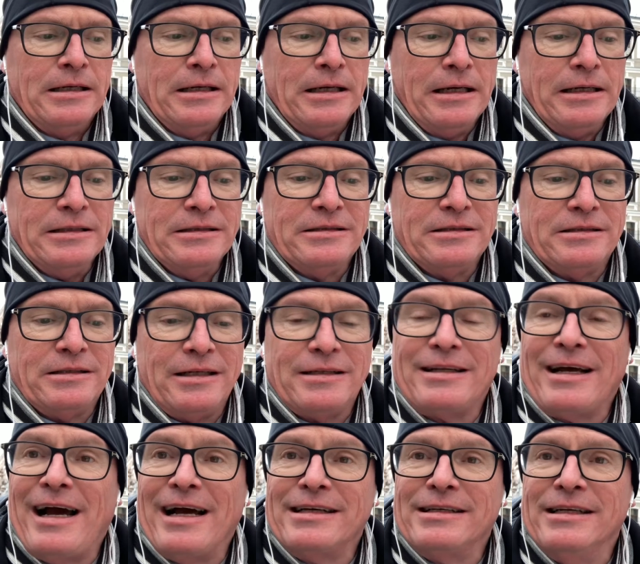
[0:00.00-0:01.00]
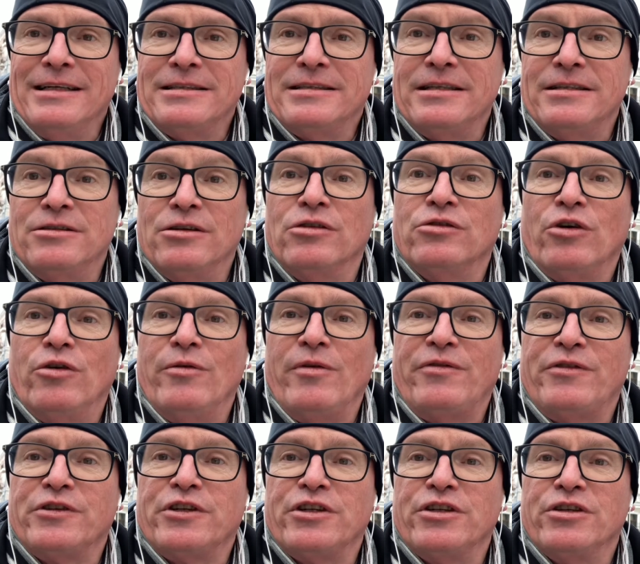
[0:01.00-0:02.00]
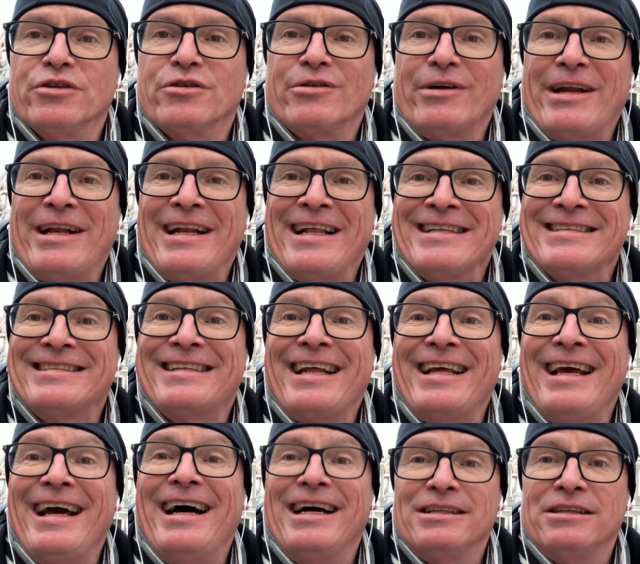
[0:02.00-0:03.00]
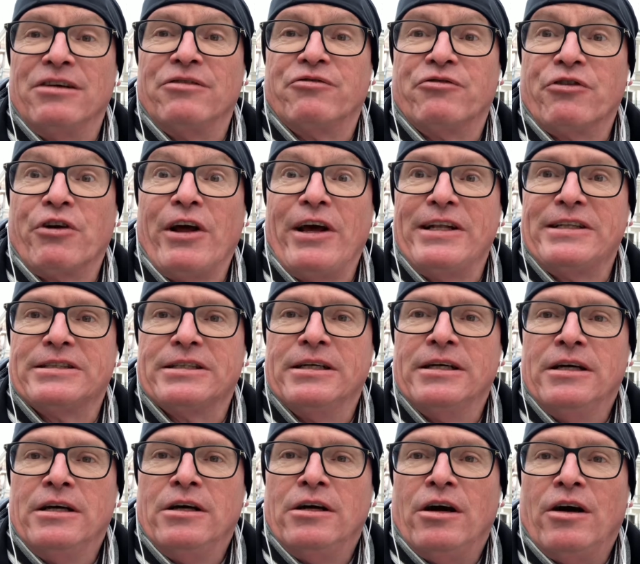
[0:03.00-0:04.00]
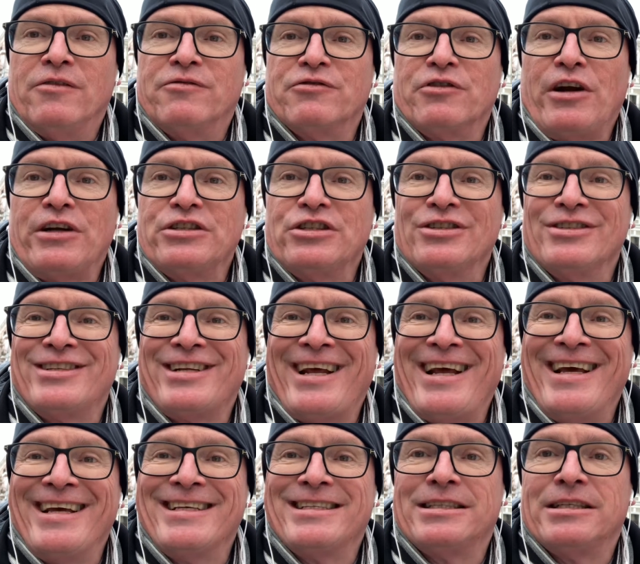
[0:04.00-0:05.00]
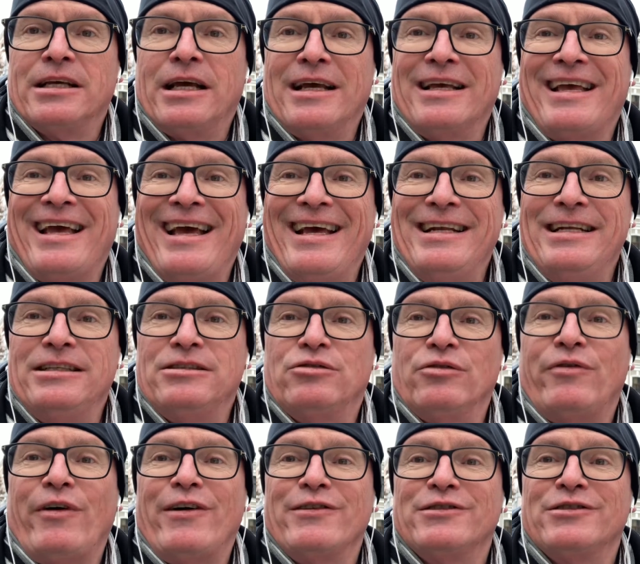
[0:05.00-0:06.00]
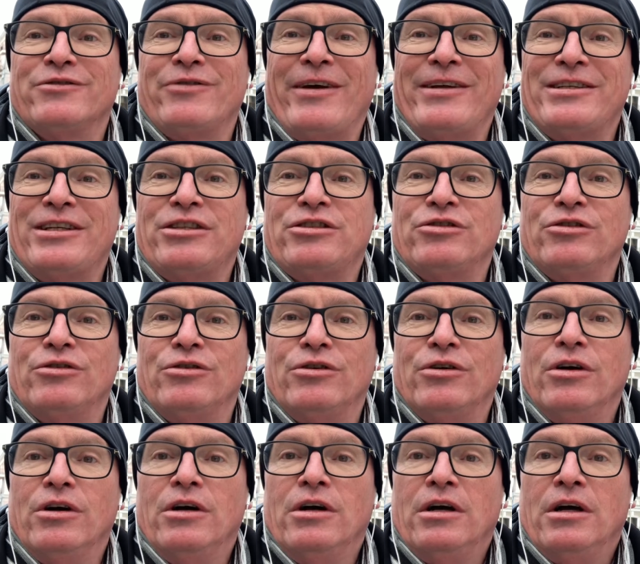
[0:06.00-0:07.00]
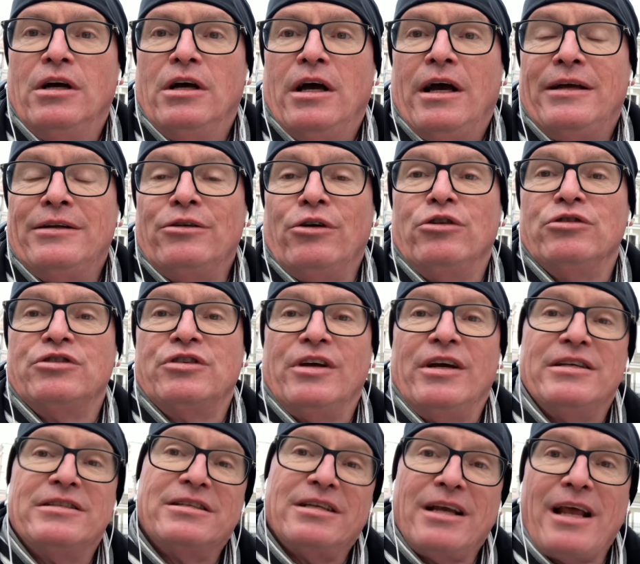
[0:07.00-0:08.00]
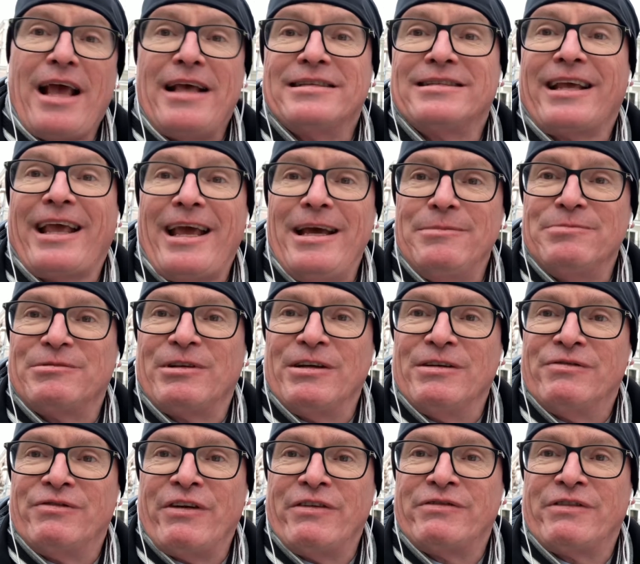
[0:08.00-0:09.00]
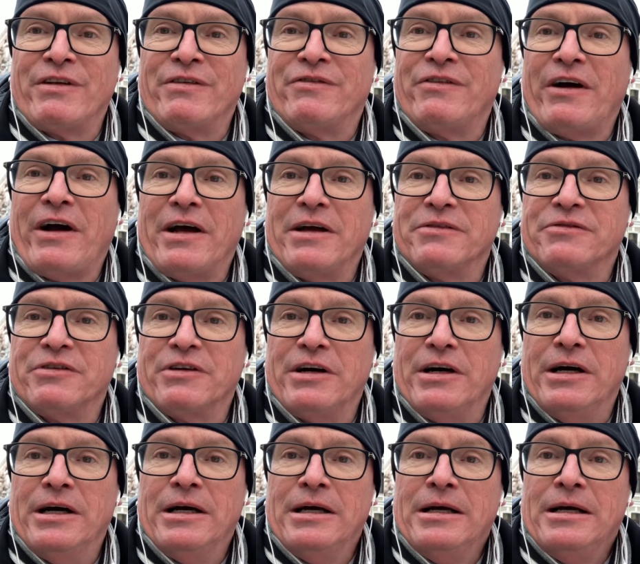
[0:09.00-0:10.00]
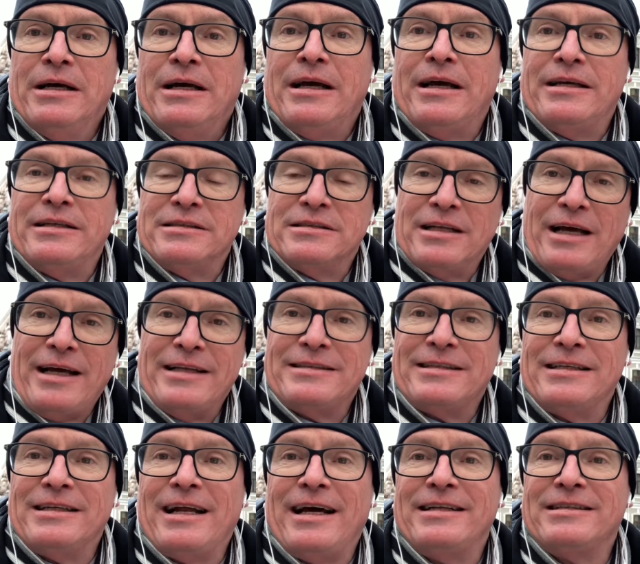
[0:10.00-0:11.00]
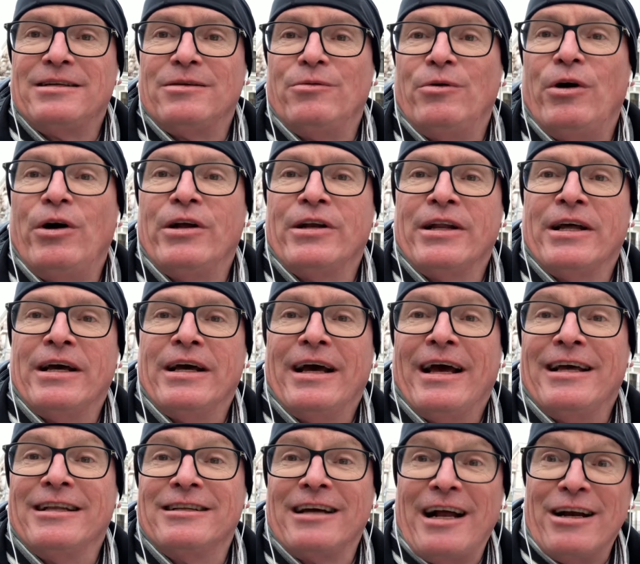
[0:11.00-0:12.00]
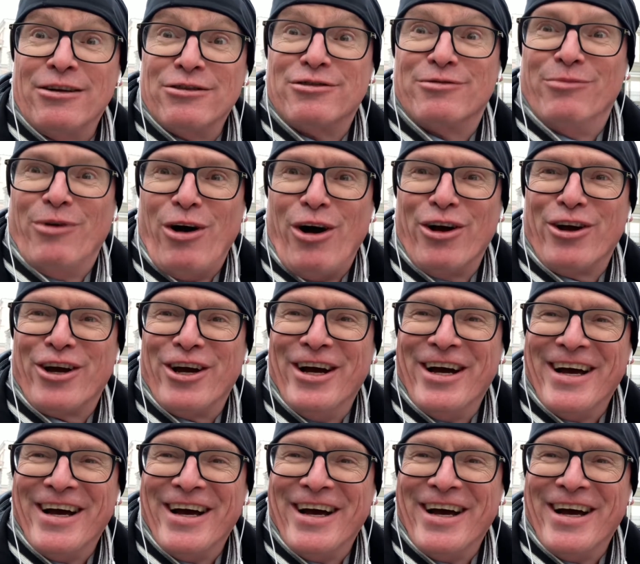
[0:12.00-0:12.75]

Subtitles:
and the darkness is not over for the Ukrainians. They are under threat of Russian tanks again in 2022. And Austria has escaped in 55, yeah, and 1991. And Alois Mock,